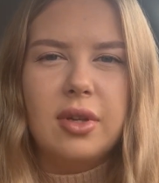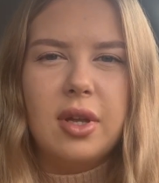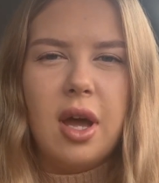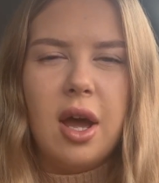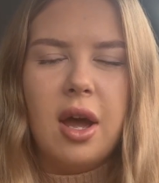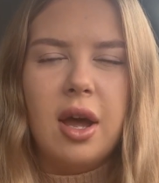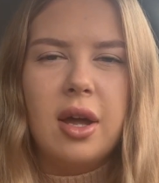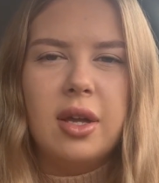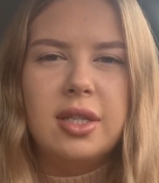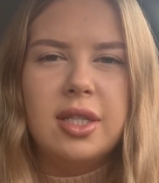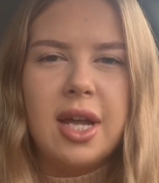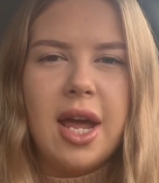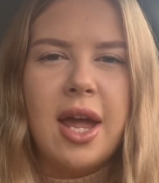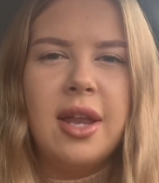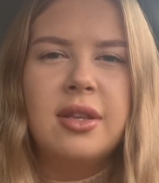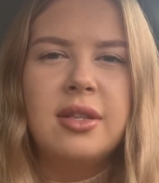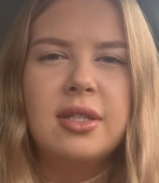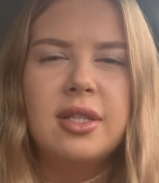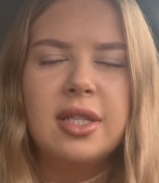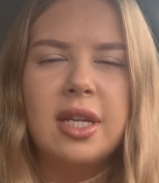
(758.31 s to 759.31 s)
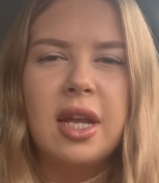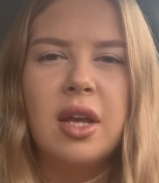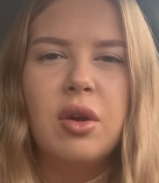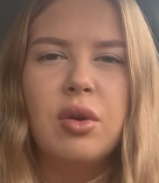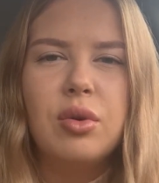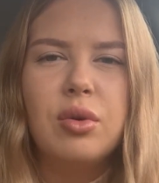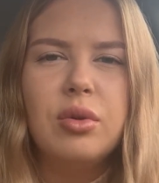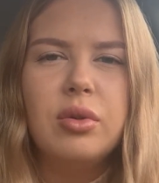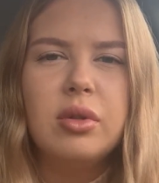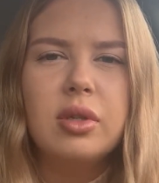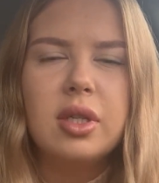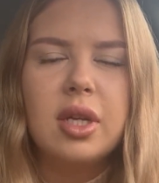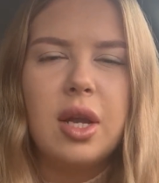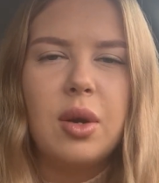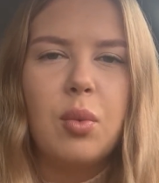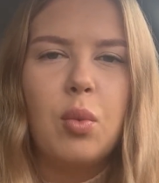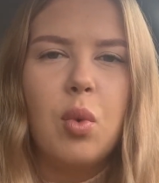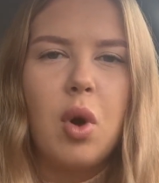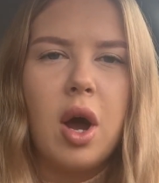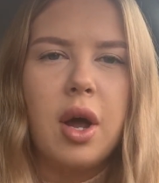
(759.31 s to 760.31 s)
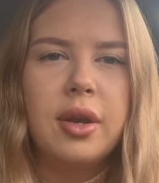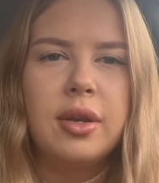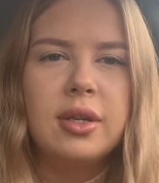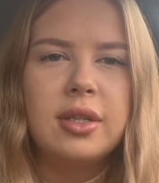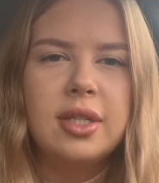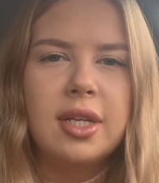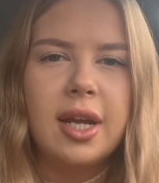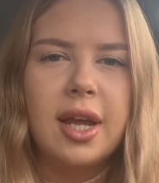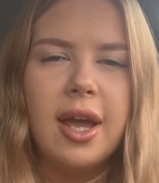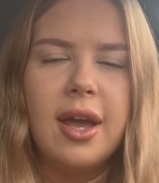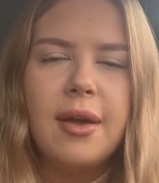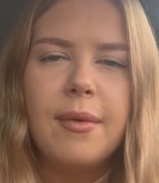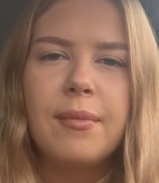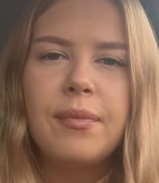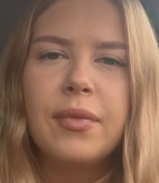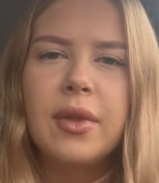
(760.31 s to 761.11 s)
uh, 10 singles in one ticket